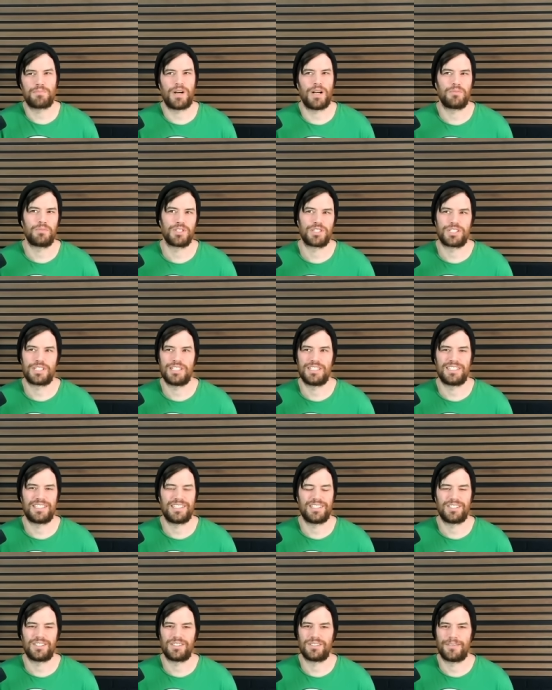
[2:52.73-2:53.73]
published
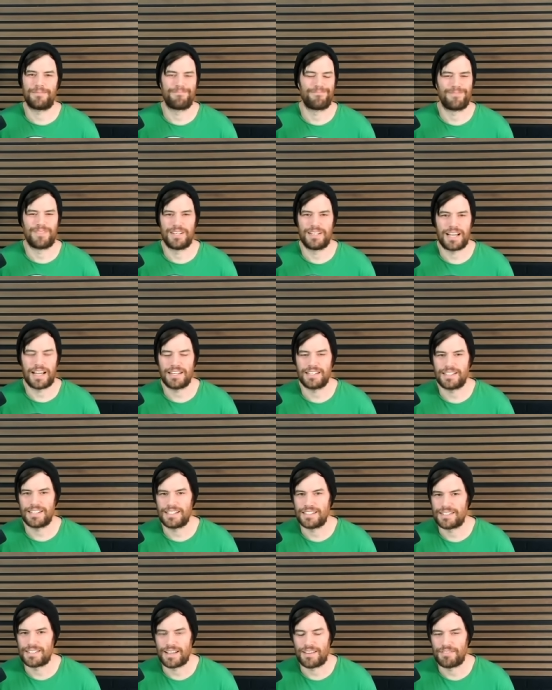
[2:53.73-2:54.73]
until
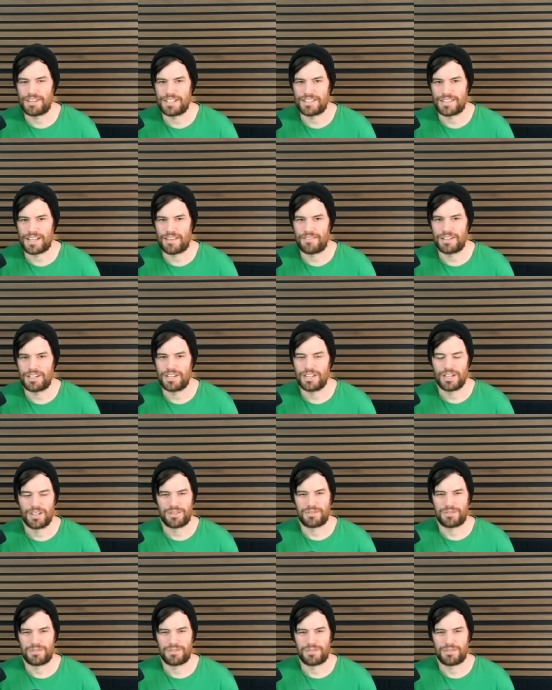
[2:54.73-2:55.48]
1977